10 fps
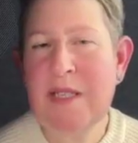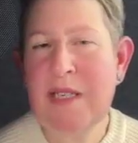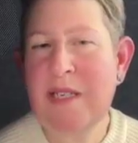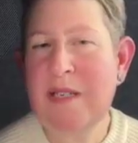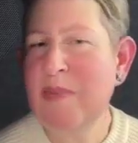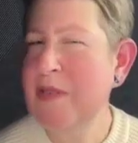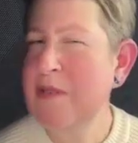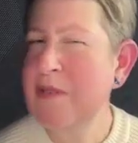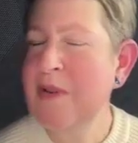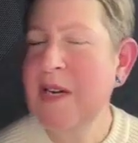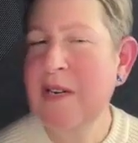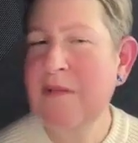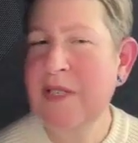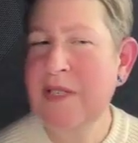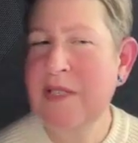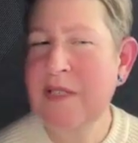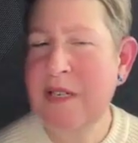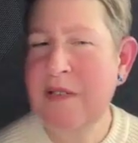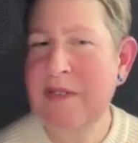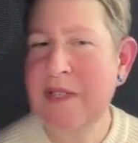in produced water, which is
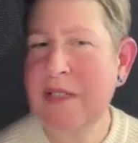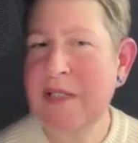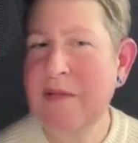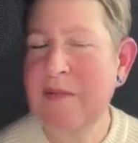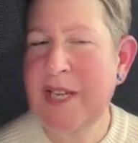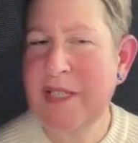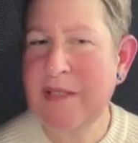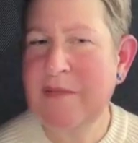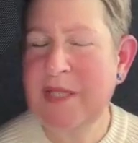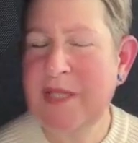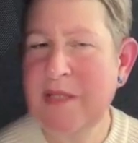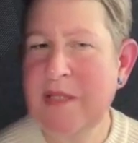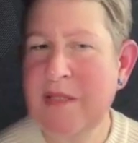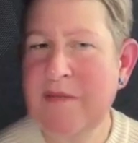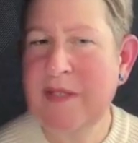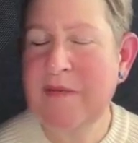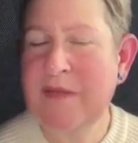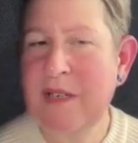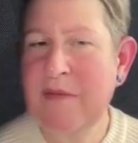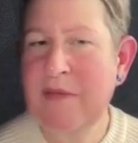kind of like the waste material of a
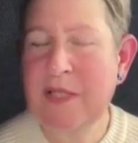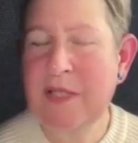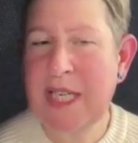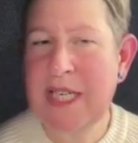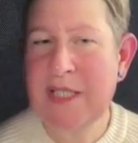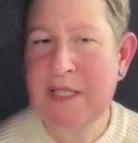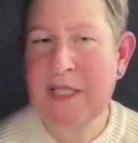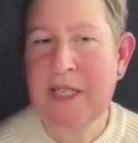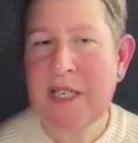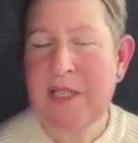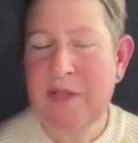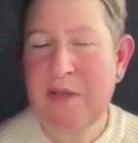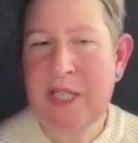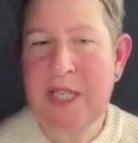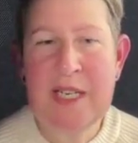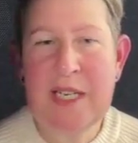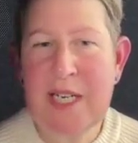lot of oil and gas drilling.